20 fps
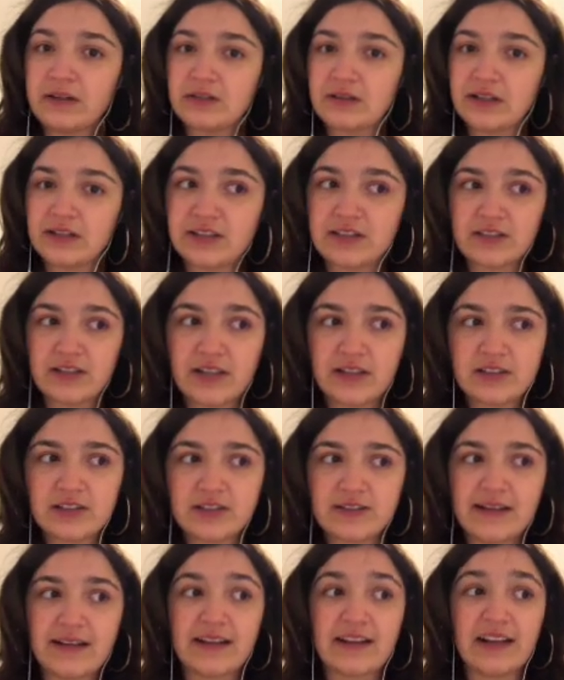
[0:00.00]
It states
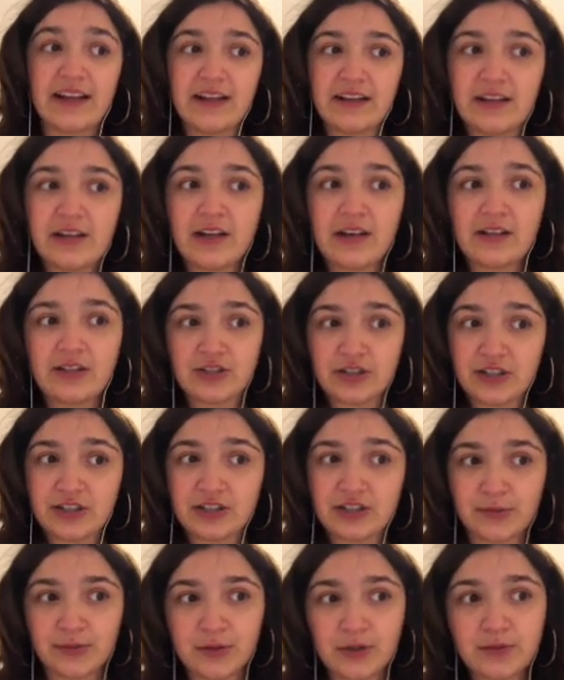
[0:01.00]
that ADHD
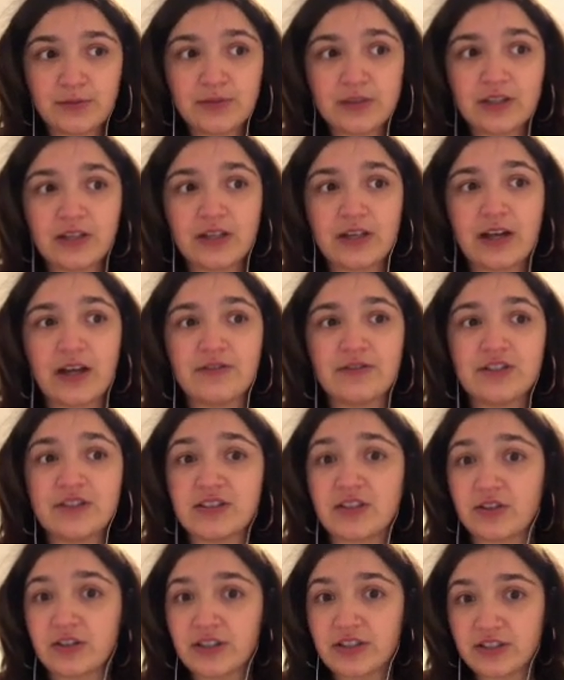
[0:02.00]
symptoms can have a
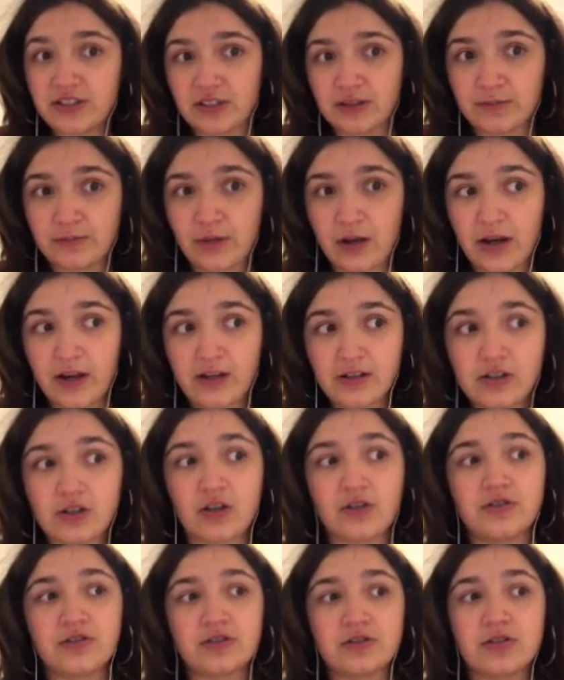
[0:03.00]
serious impact
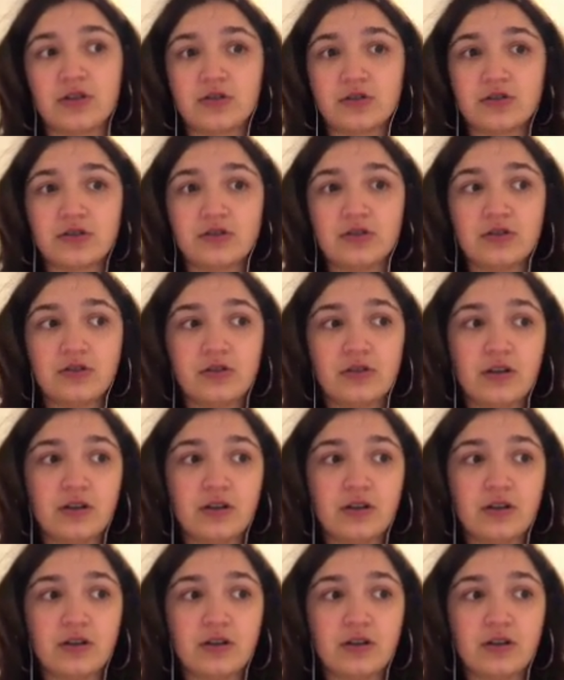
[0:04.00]
on the social,